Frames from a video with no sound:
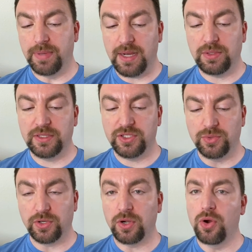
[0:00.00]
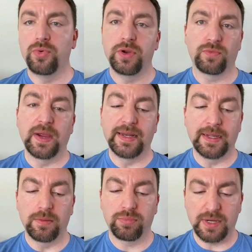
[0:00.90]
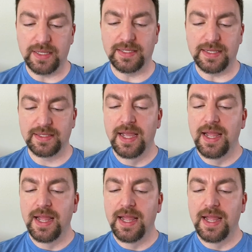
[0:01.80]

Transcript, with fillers: Powell to her own writing process.